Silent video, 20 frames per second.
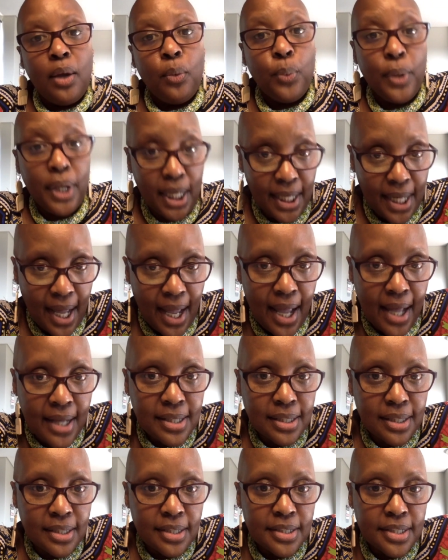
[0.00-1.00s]
we can
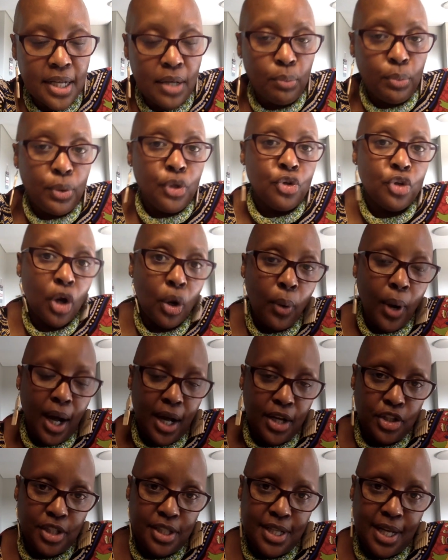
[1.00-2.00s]
handle it and we know how
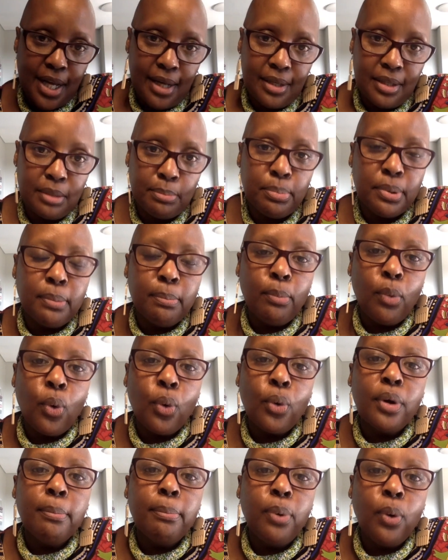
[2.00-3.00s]
to tackle it. But
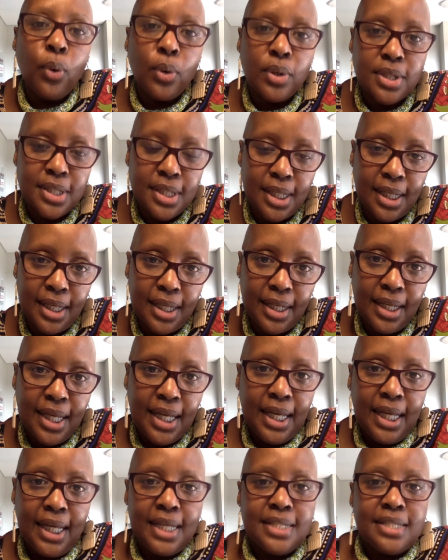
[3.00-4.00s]
more importantly
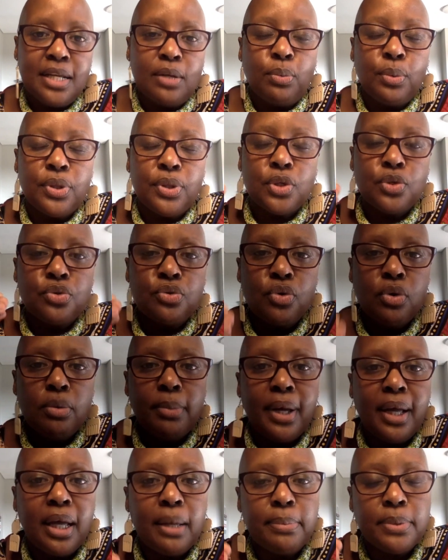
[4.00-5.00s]
is that when the
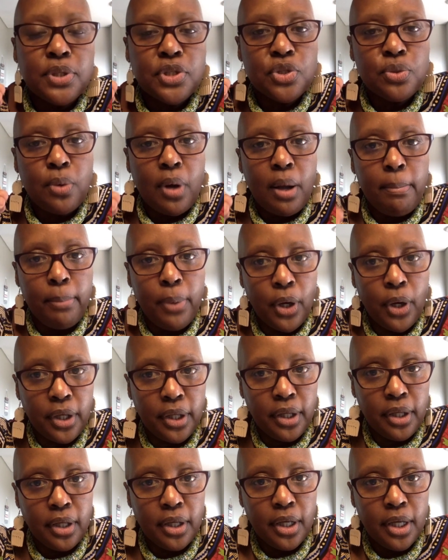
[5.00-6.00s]
trauma happens to our
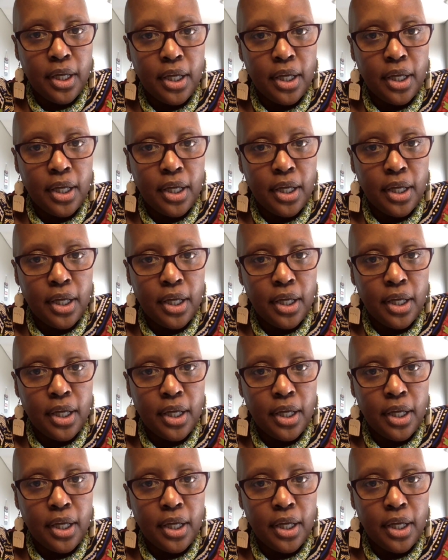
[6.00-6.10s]
body,